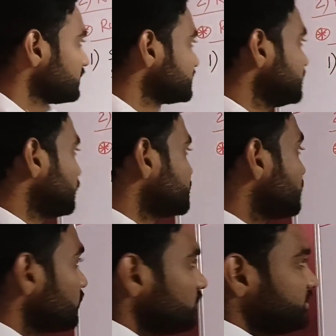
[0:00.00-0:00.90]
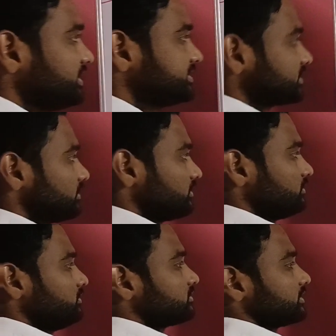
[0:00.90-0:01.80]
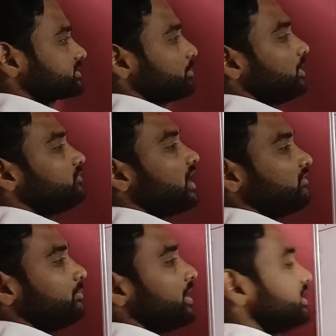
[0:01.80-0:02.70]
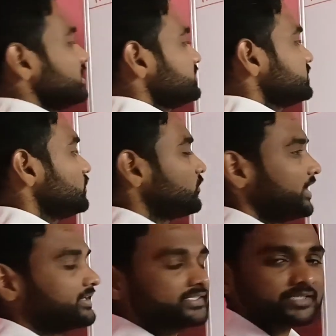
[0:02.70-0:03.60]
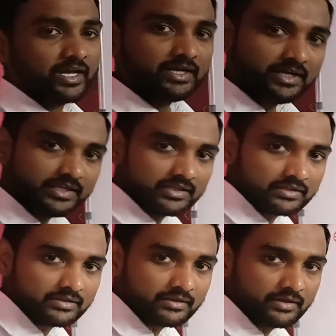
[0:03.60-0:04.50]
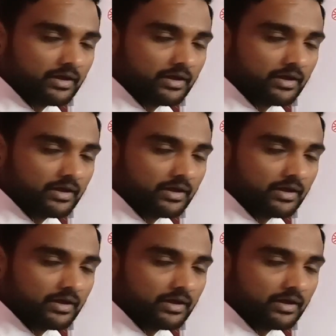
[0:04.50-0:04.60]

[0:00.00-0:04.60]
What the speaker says: See, first conclusion is some of the alpha particles went straightly.